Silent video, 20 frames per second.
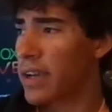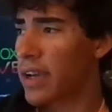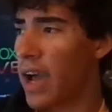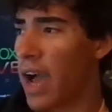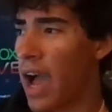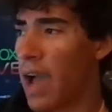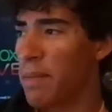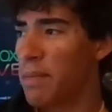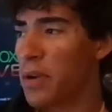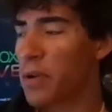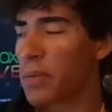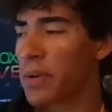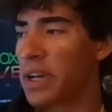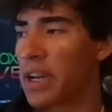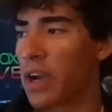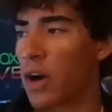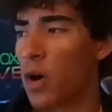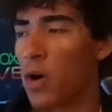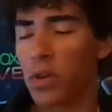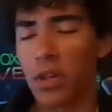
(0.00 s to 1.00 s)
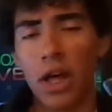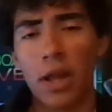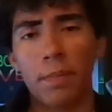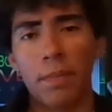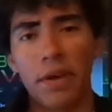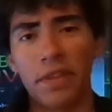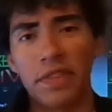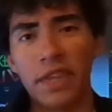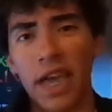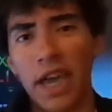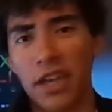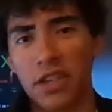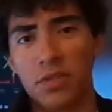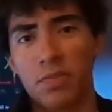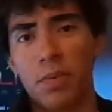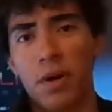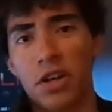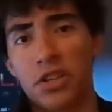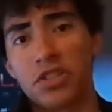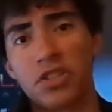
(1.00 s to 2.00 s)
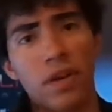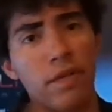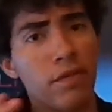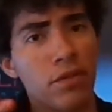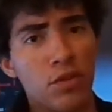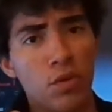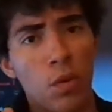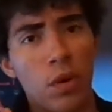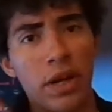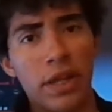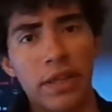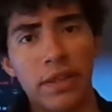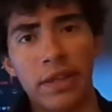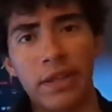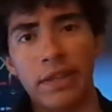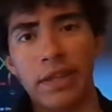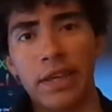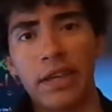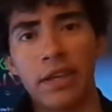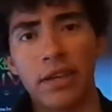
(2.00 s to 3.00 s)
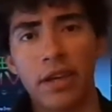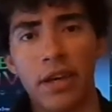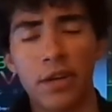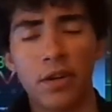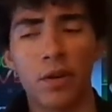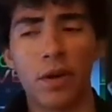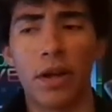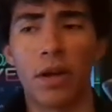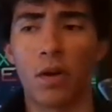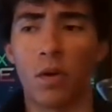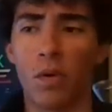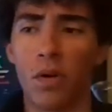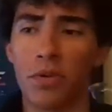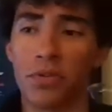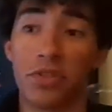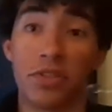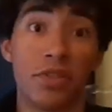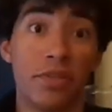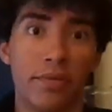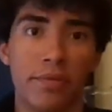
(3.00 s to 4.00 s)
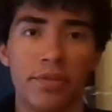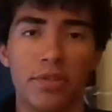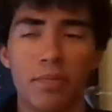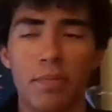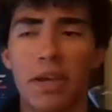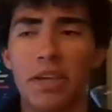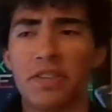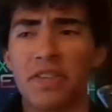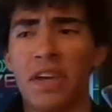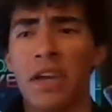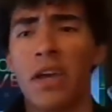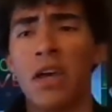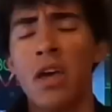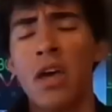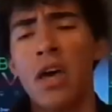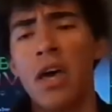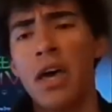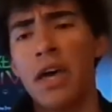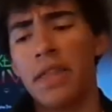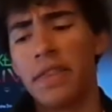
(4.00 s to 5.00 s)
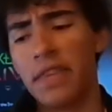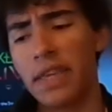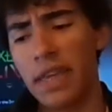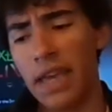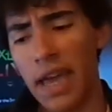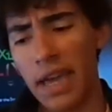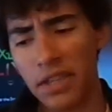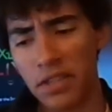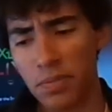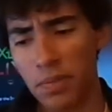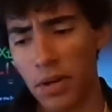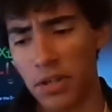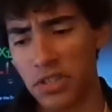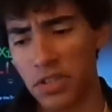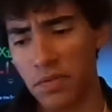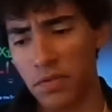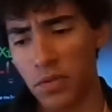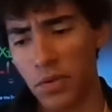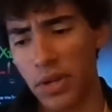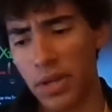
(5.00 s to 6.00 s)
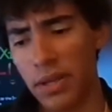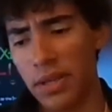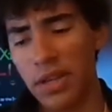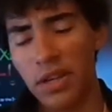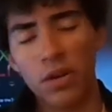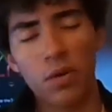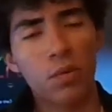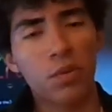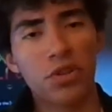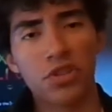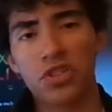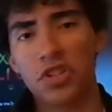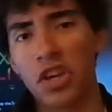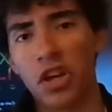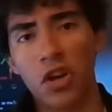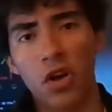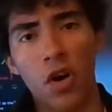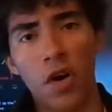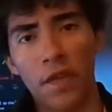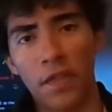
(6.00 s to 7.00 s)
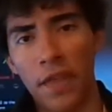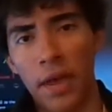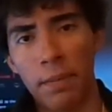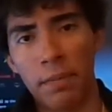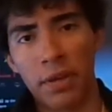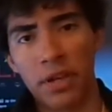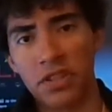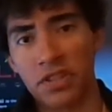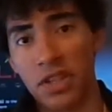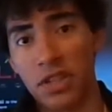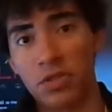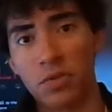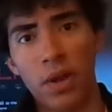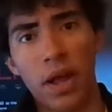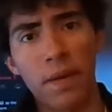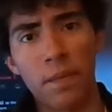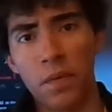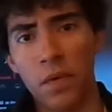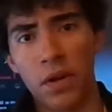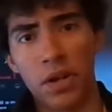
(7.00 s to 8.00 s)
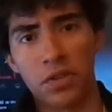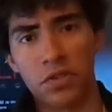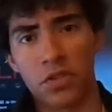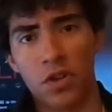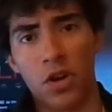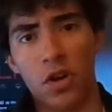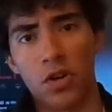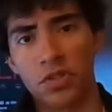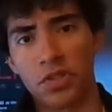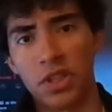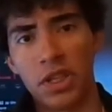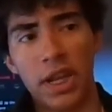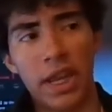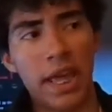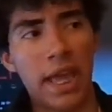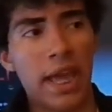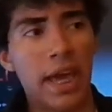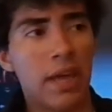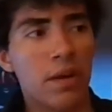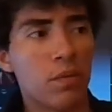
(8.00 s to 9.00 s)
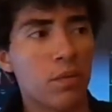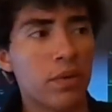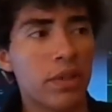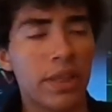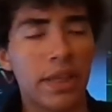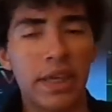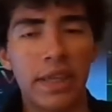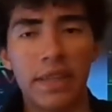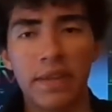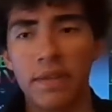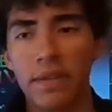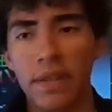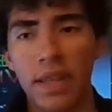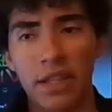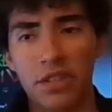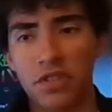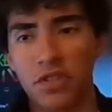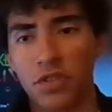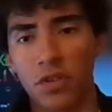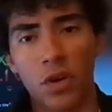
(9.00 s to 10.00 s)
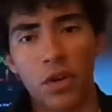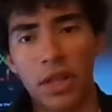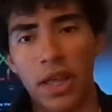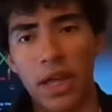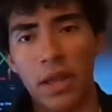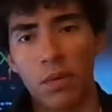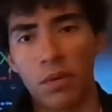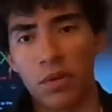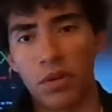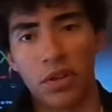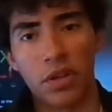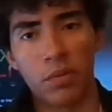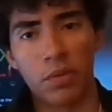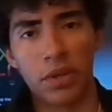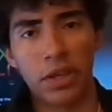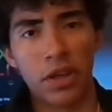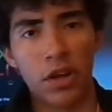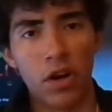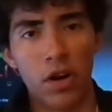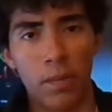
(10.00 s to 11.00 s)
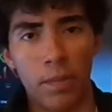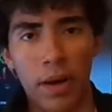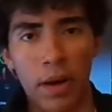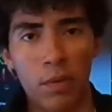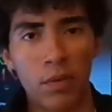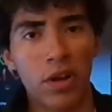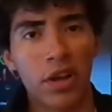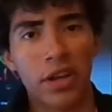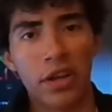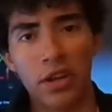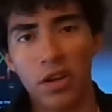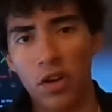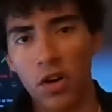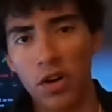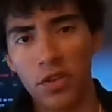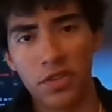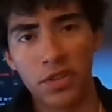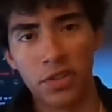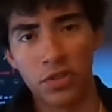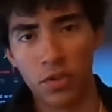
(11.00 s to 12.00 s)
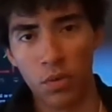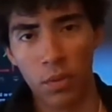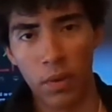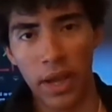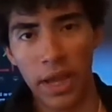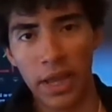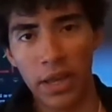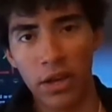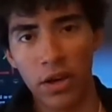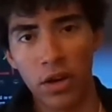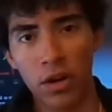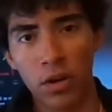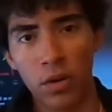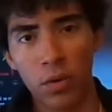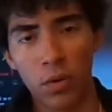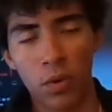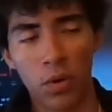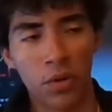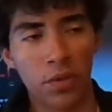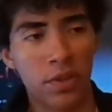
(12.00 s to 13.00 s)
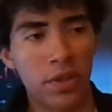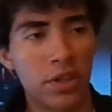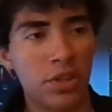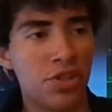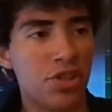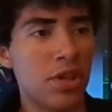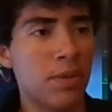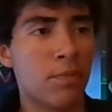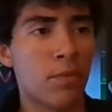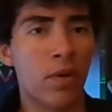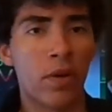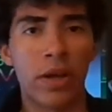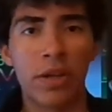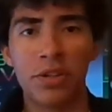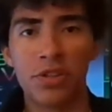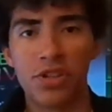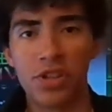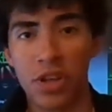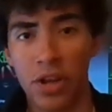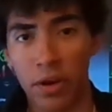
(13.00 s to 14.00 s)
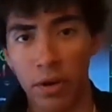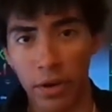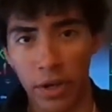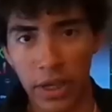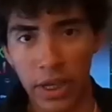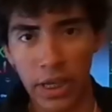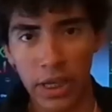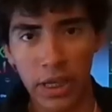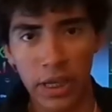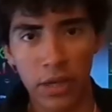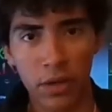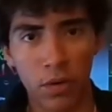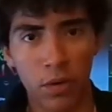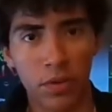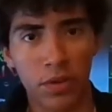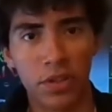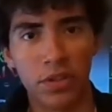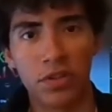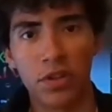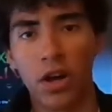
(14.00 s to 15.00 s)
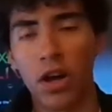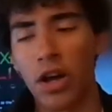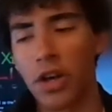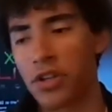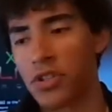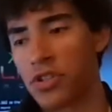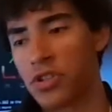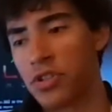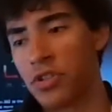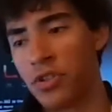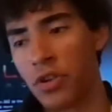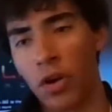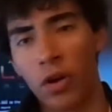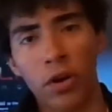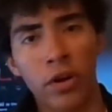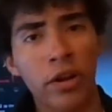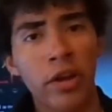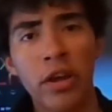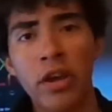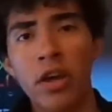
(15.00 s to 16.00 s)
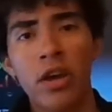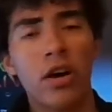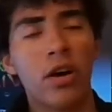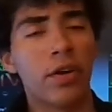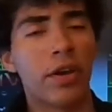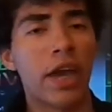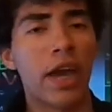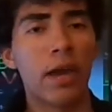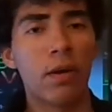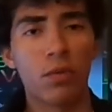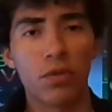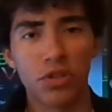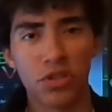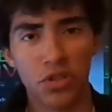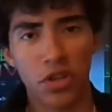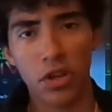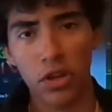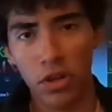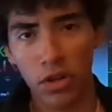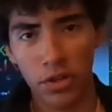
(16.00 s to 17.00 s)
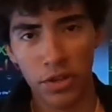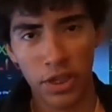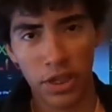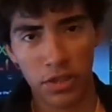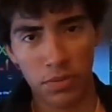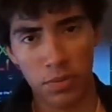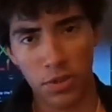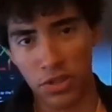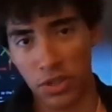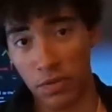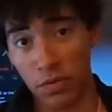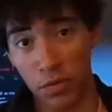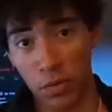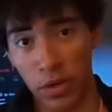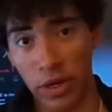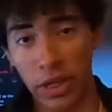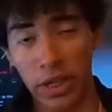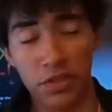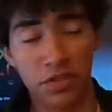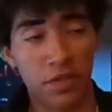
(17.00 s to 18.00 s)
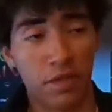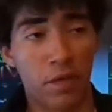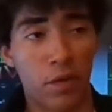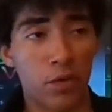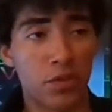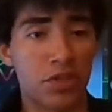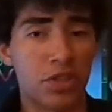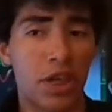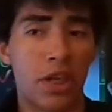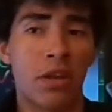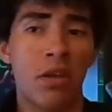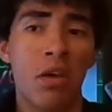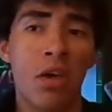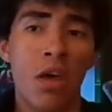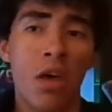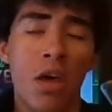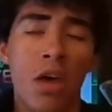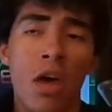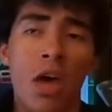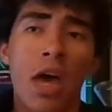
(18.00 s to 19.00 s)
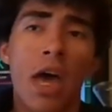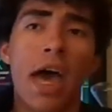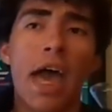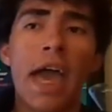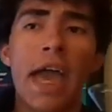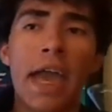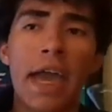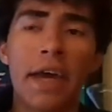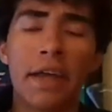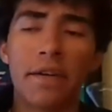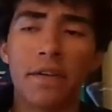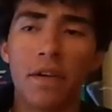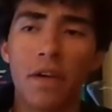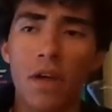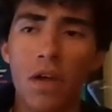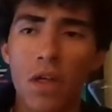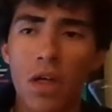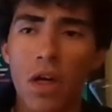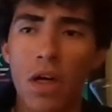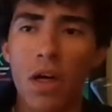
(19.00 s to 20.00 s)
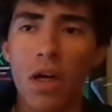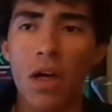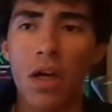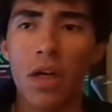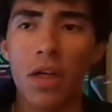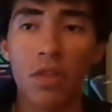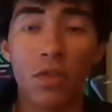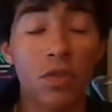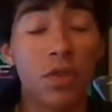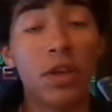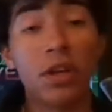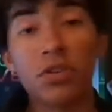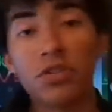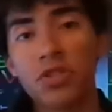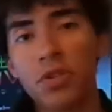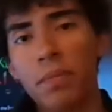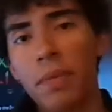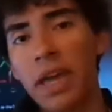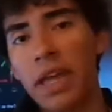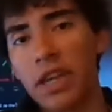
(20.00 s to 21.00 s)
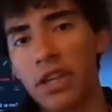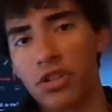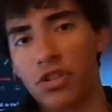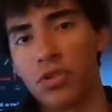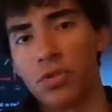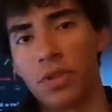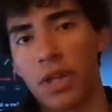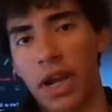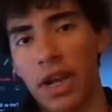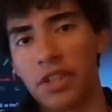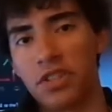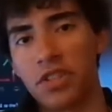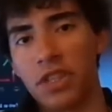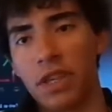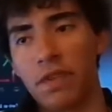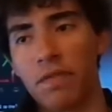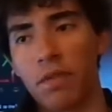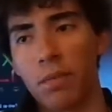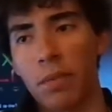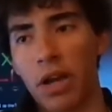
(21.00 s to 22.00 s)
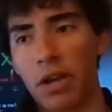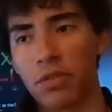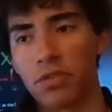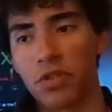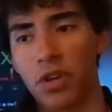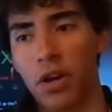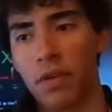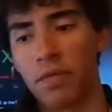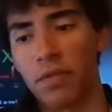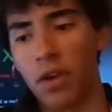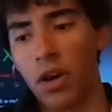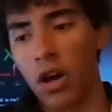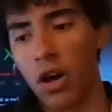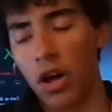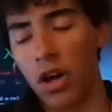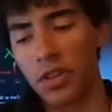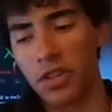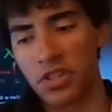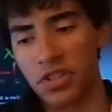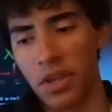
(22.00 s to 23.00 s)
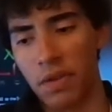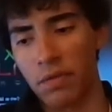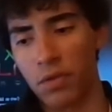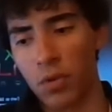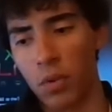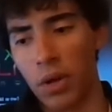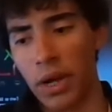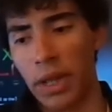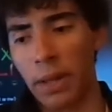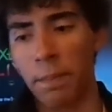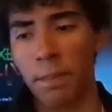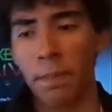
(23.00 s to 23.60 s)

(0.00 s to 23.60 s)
I've been reading a whole lot about the Xbox 720 lately. I know, air quotes. It's amazing. The Xbox 720, we're just going to call it that because that's what everyone else calls it, and really, that's all anyone can really call it by. We're not going to call it the Durango, or the Jeep Grand Cherokee, or the Dodge Dart. Okay, we're just going to call it the Xbox 720, as I've always said. And here's the main issue that I see for Microsoft on the 720.